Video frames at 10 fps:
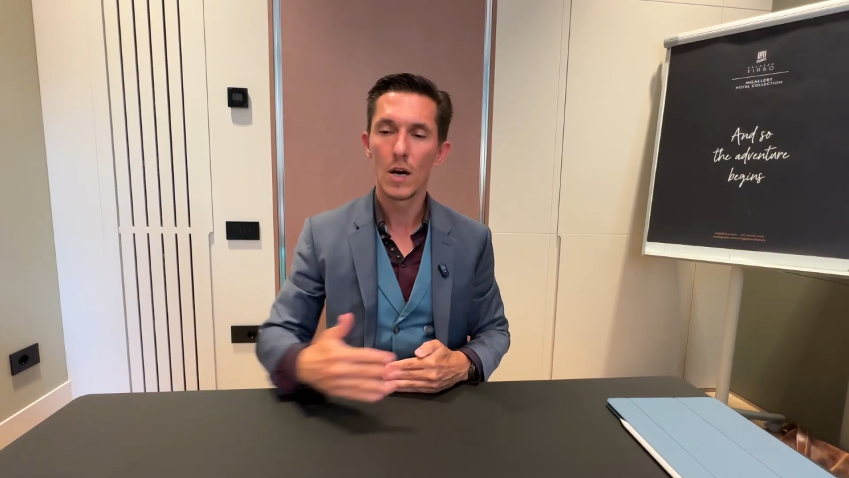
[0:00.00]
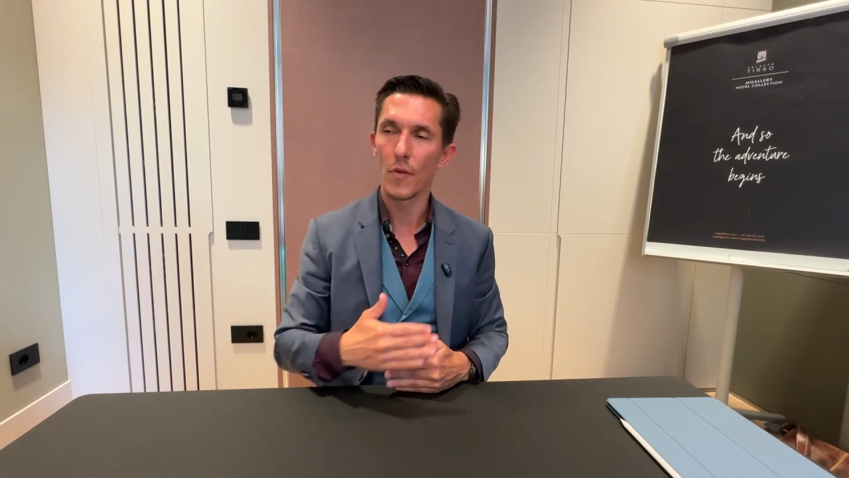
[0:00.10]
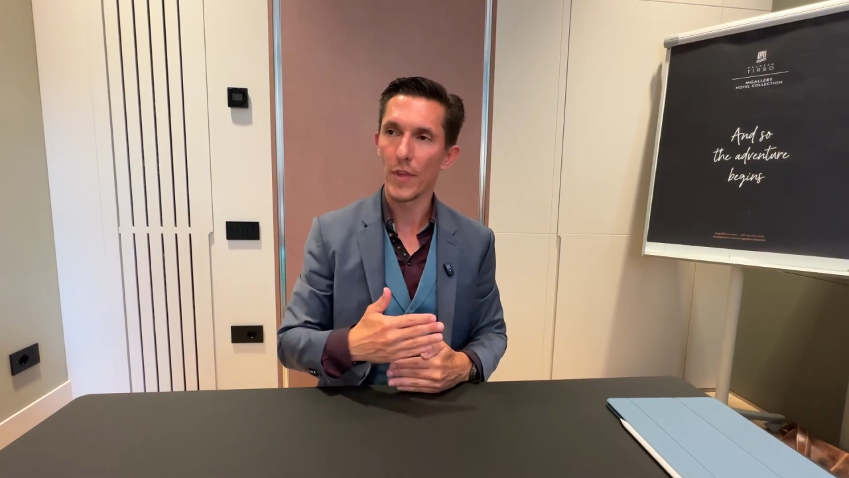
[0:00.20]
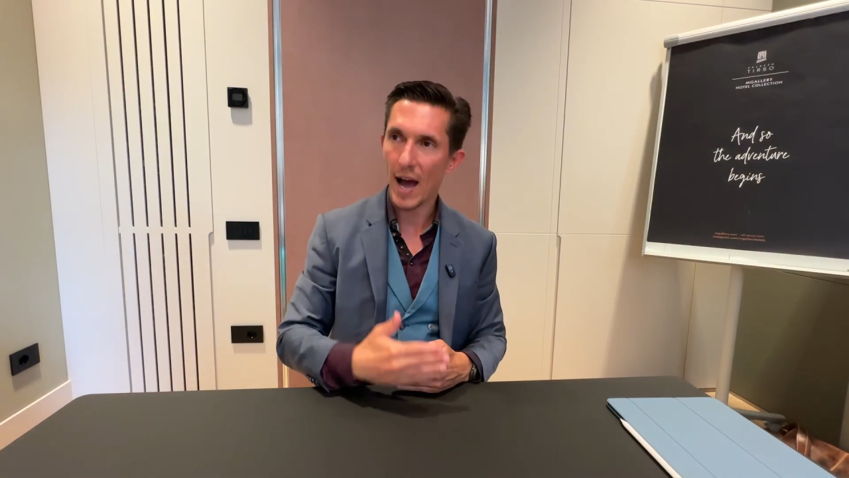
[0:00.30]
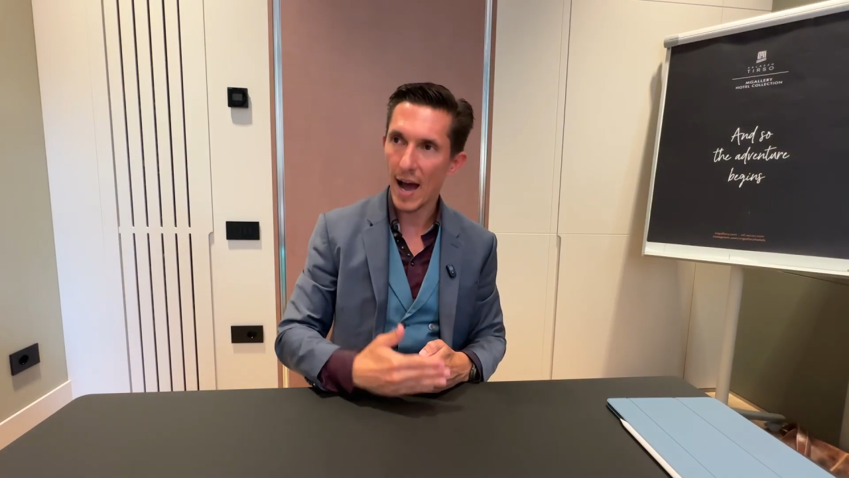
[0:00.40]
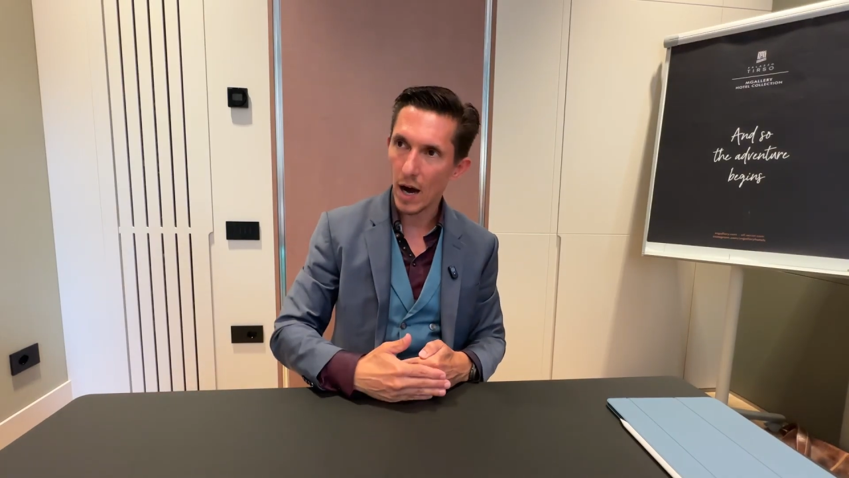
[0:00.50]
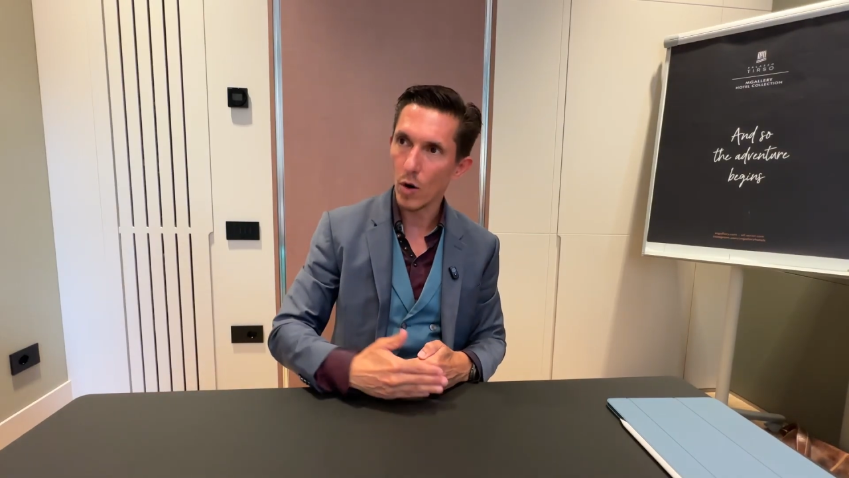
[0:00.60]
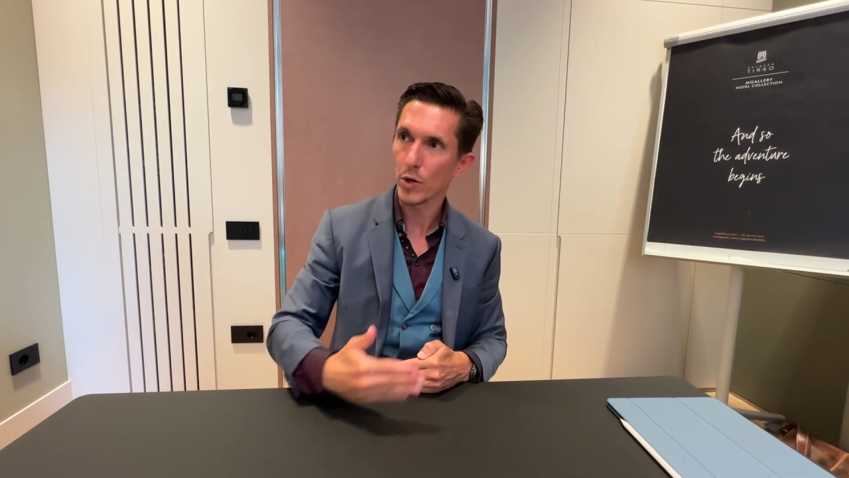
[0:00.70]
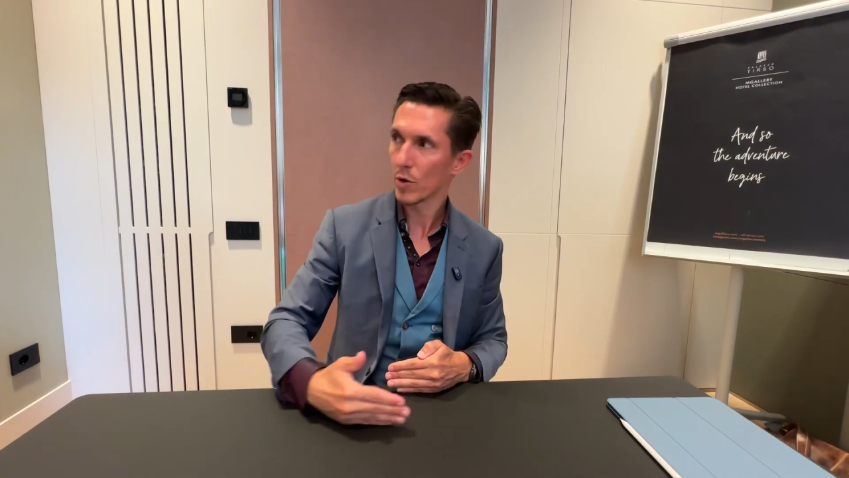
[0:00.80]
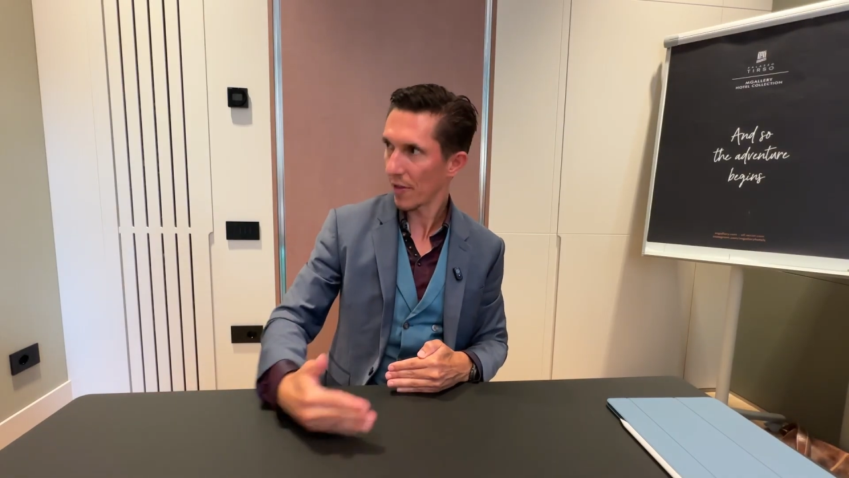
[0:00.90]
on how
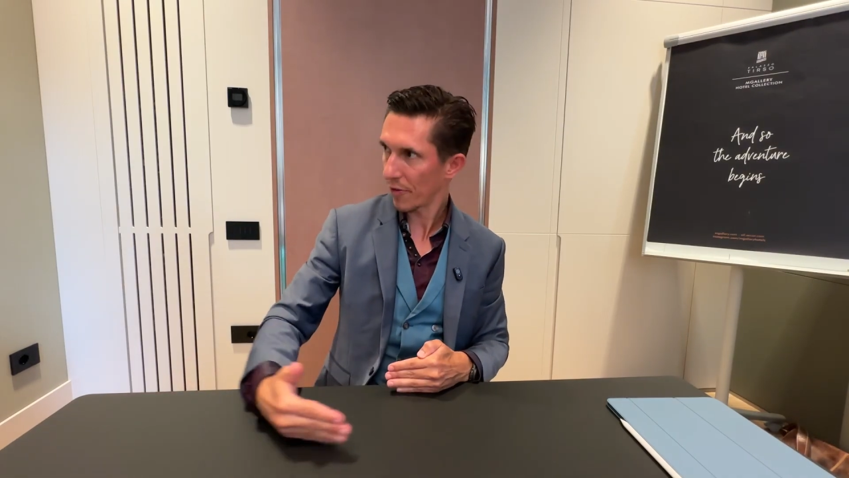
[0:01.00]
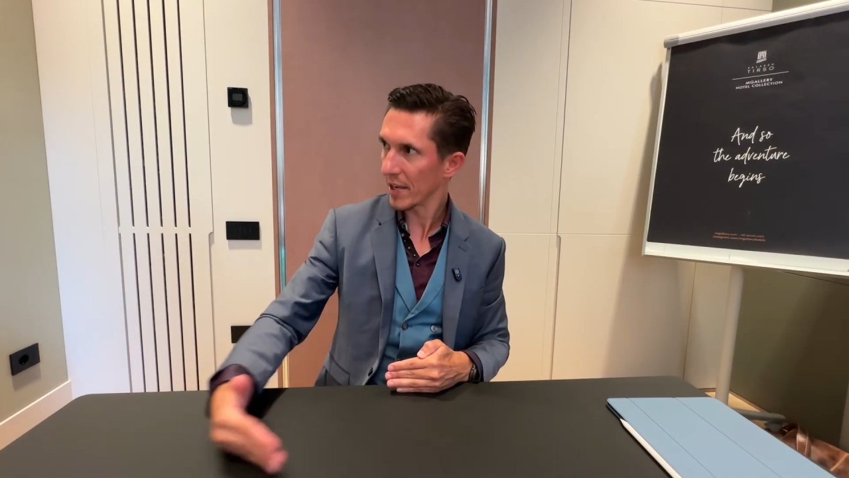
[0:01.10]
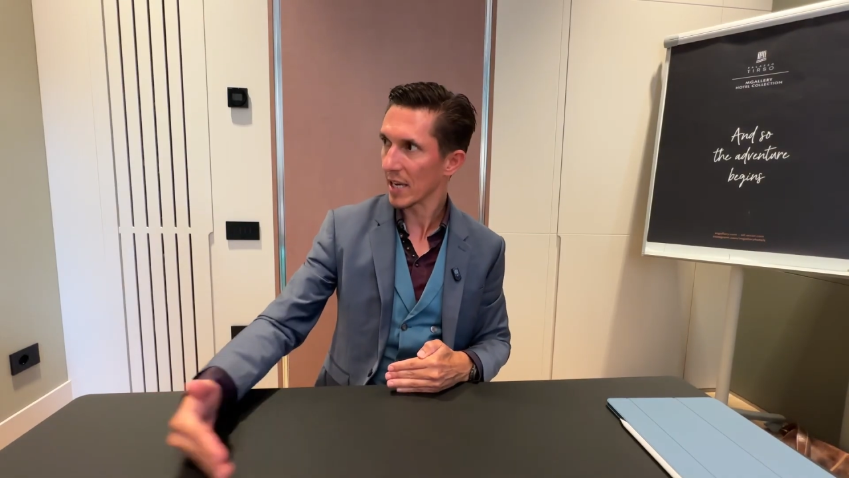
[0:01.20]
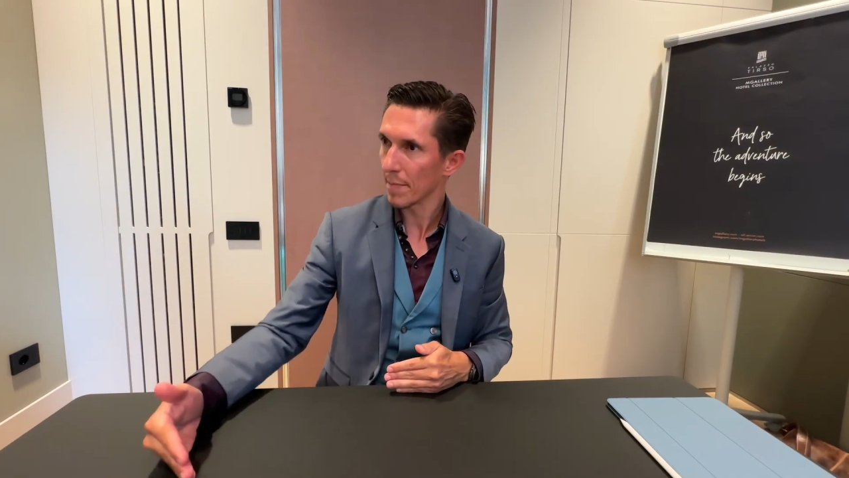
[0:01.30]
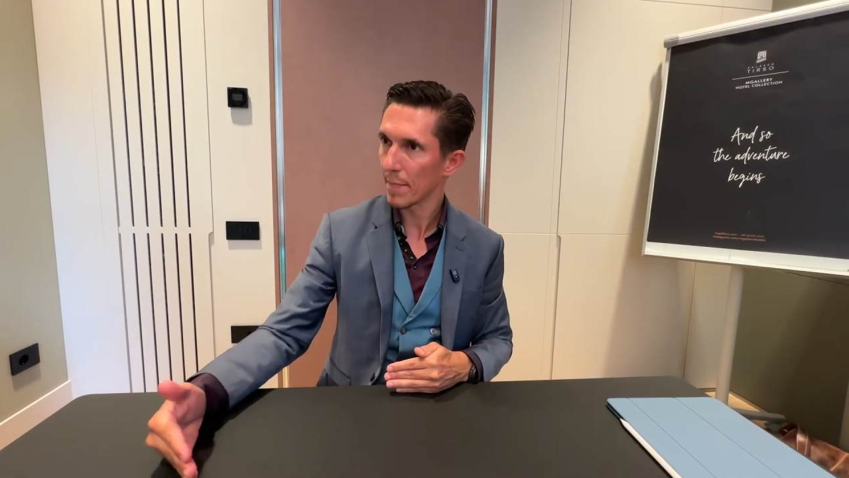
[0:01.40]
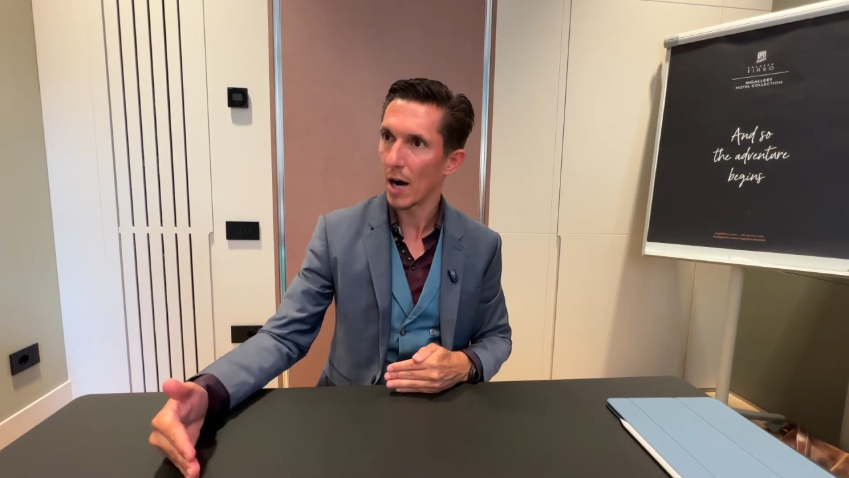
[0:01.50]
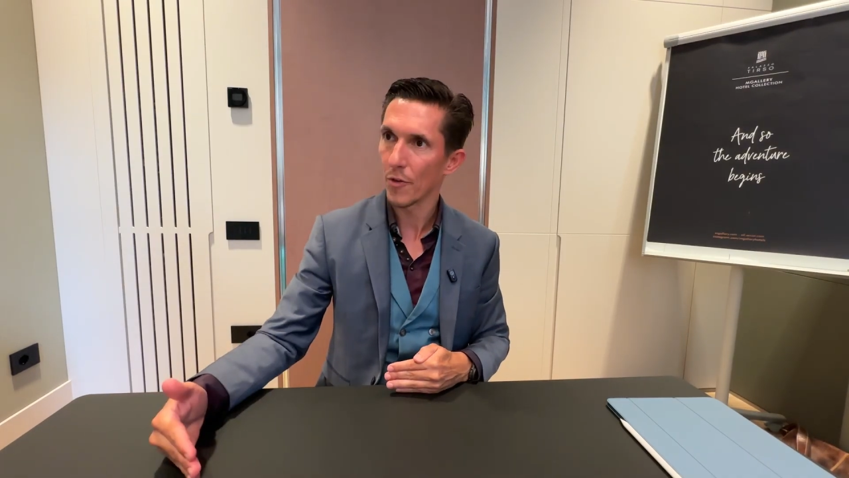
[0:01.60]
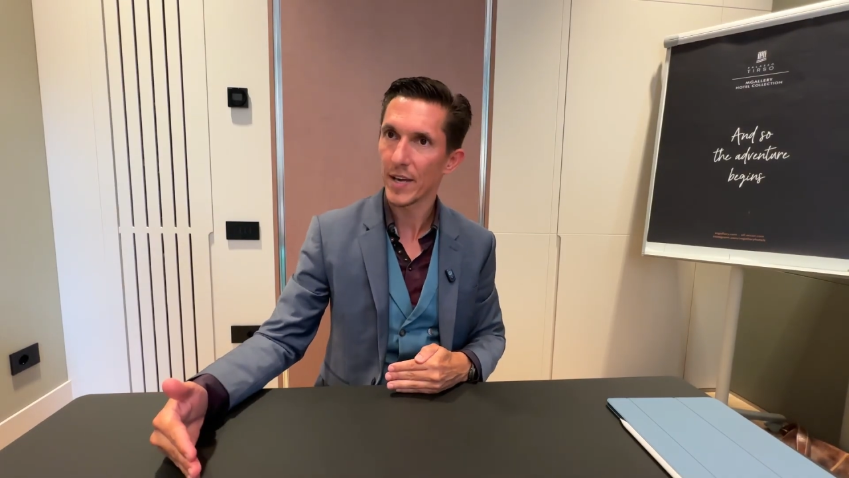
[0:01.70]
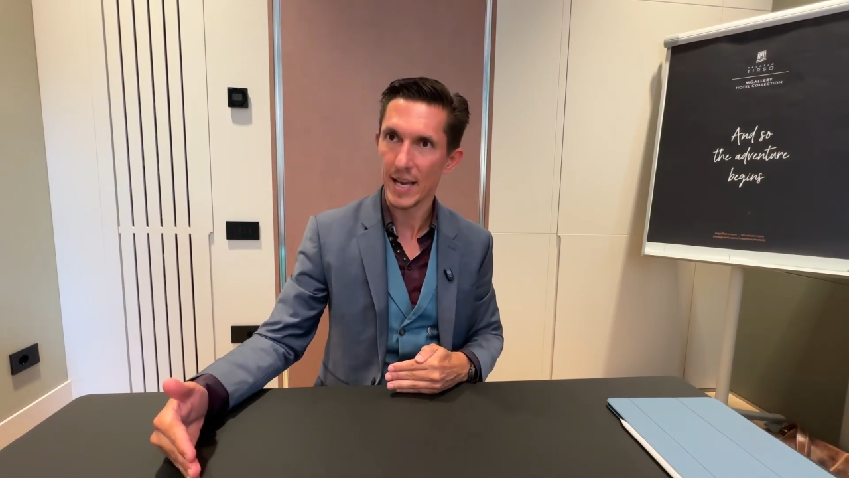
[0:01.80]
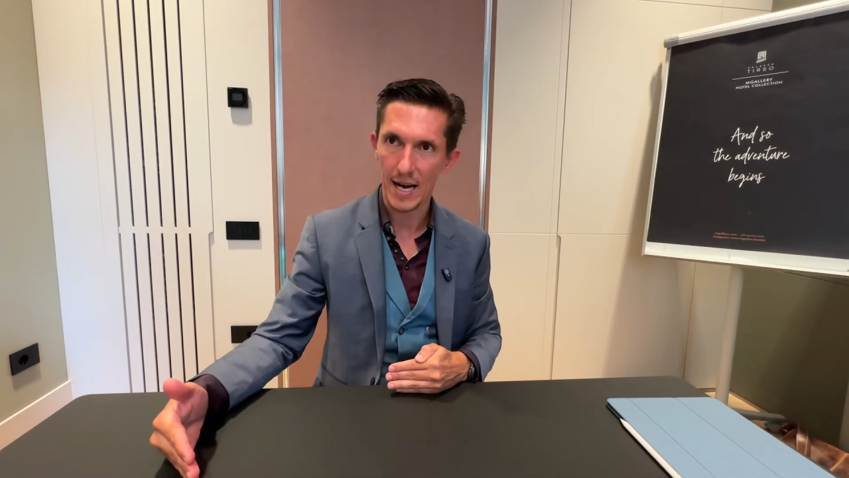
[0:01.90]
you can think
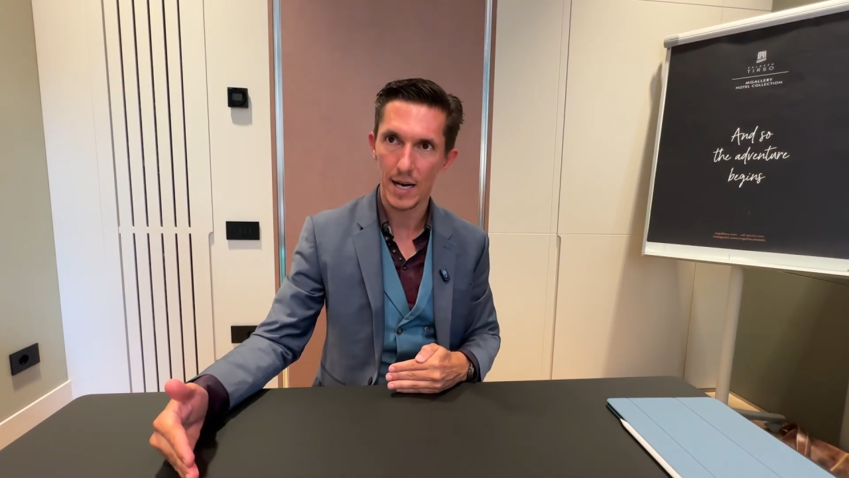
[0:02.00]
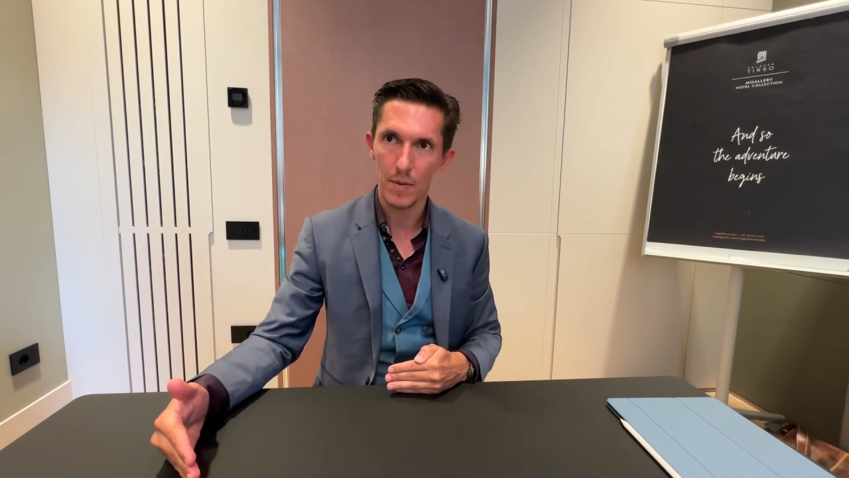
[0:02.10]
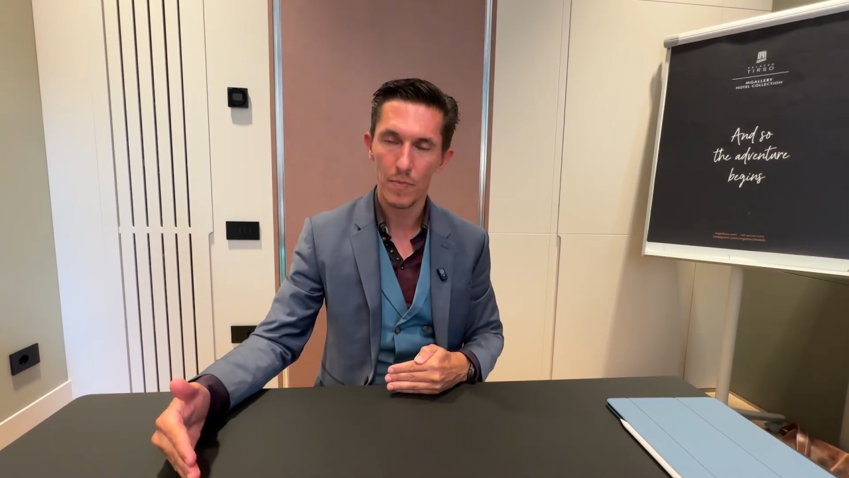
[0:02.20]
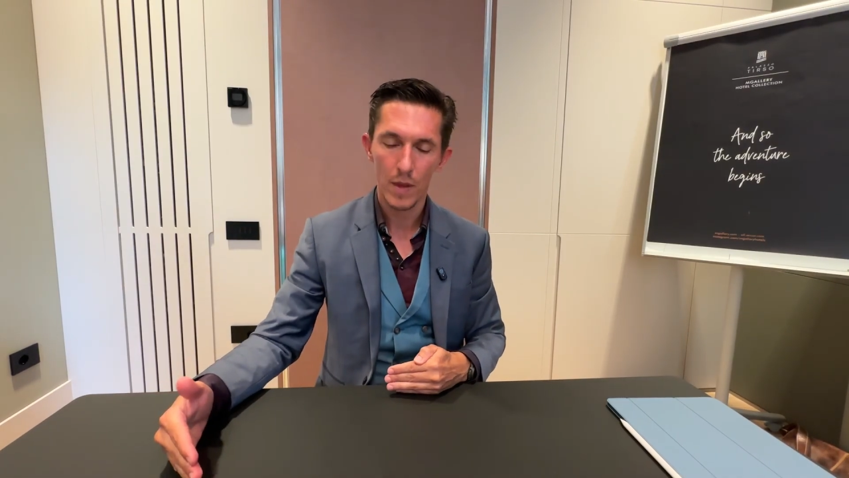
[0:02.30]
about AI.